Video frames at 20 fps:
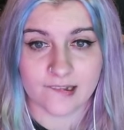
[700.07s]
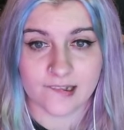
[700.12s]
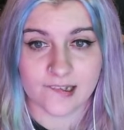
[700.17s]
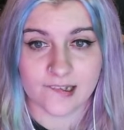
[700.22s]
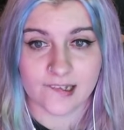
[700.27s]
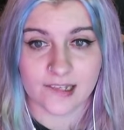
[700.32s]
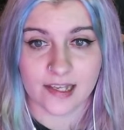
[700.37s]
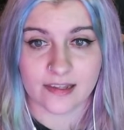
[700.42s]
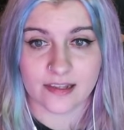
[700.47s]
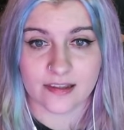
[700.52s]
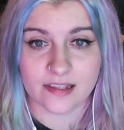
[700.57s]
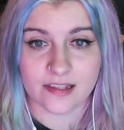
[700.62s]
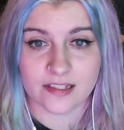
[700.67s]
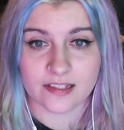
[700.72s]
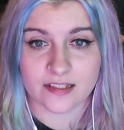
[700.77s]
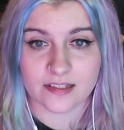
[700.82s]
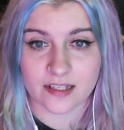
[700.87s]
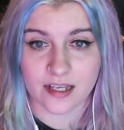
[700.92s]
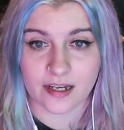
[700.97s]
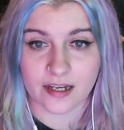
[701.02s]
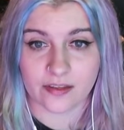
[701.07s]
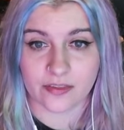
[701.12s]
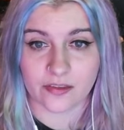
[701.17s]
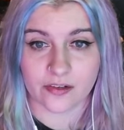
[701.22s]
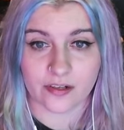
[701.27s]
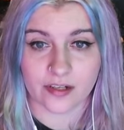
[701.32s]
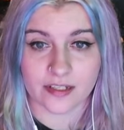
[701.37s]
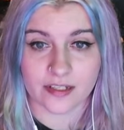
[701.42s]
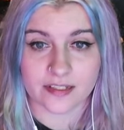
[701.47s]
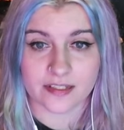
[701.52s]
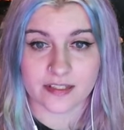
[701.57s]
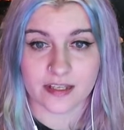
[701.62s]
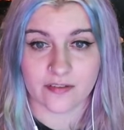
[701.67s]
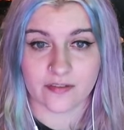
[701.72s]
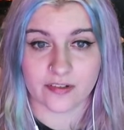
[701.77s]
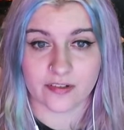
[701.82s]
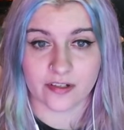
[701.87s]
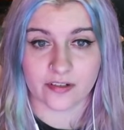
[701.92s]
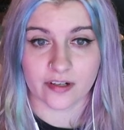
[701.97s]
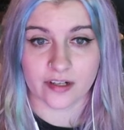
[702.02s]
And then this is either a
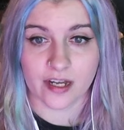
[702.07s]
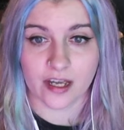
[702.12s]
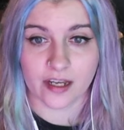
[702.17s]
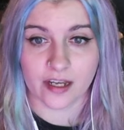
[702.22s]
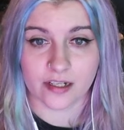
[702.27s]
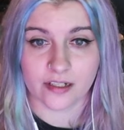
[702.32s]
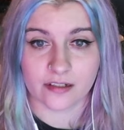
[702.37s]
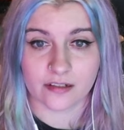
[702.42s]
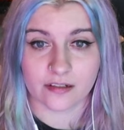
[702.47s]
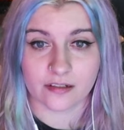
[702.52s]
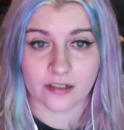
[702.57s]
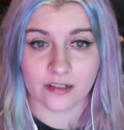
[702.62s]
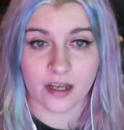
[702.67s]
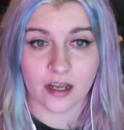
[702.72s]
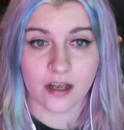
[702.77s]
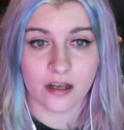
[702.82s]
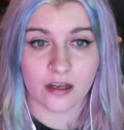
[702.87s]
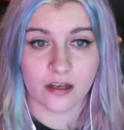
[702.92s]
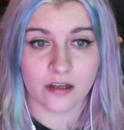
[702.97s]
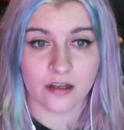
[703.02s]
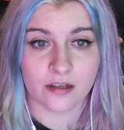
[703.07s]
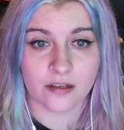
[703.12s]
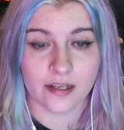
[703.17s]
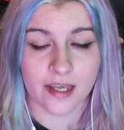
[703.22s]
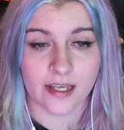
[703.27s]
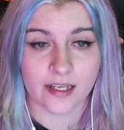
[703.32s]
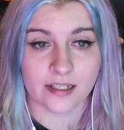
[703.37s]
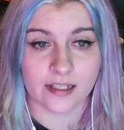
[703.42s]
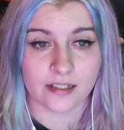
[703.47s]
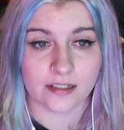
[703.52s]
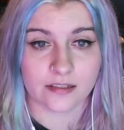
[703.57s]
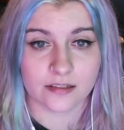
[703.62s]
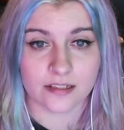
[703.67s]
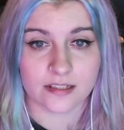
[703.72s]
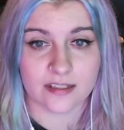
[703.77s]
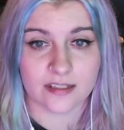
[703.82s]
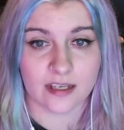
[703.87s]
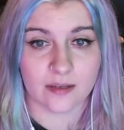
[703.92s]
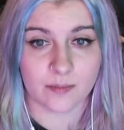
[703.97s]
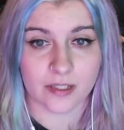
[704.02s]
7 or a 9. Hey, this
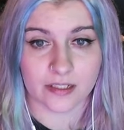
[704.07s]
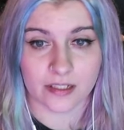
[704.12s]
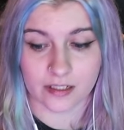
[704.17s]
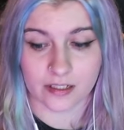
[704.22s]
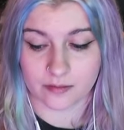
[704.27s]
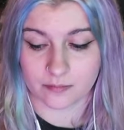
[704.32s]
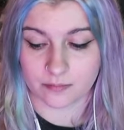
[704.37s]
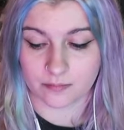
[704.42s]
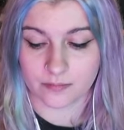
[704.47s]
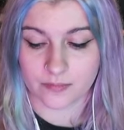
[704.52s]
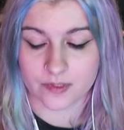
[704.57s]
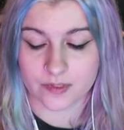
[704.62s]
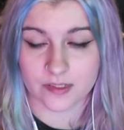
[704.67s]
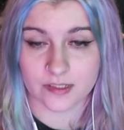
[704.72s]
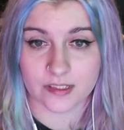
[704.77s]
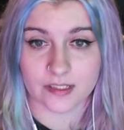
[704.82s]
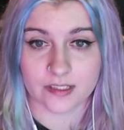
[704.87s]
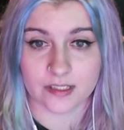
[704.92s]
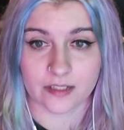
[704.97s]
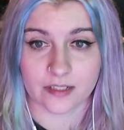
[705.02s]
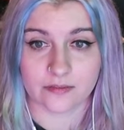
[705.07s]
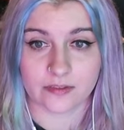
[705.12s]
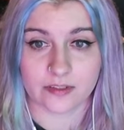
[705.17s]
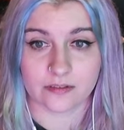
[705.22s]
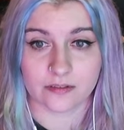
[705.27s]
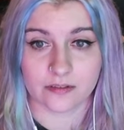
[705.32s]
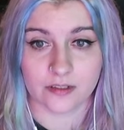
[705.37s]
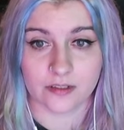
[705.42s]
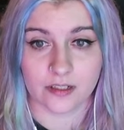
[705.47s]
can't be a 9. So it's a 7.